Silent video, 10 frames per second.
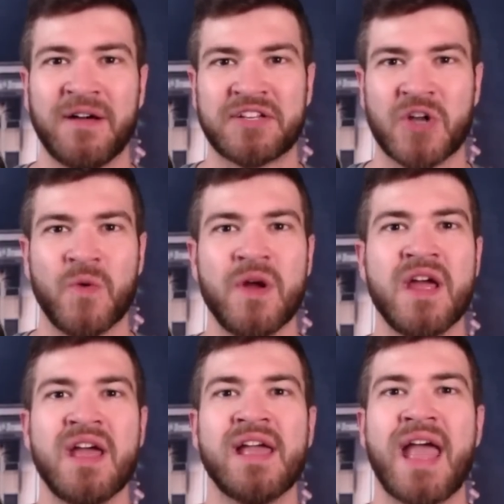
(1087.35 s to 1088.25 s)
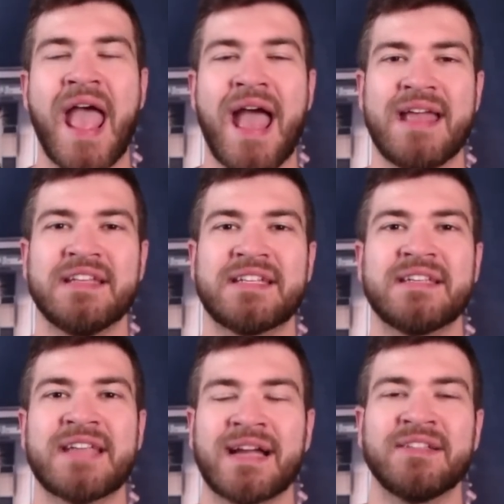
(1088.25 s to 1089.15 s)
And so his
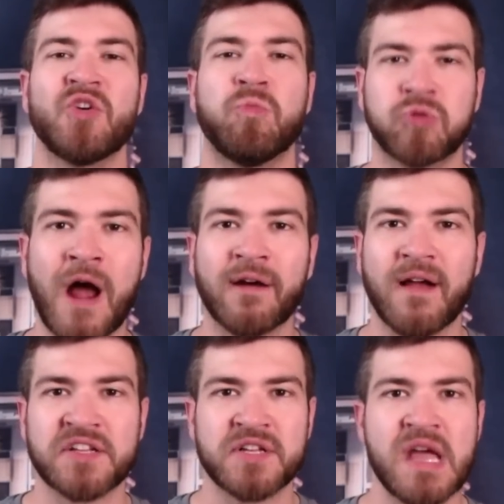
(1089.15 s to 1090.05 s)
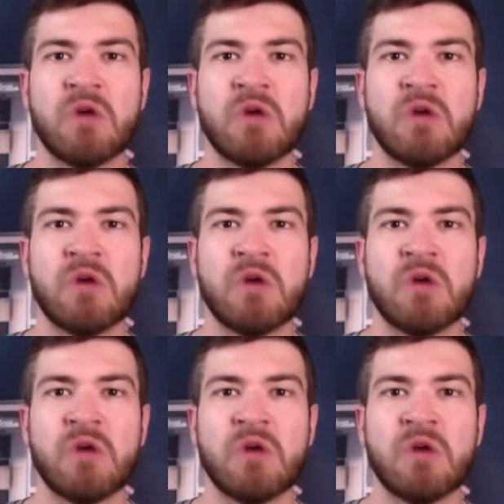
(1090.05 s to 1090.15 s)
technical progress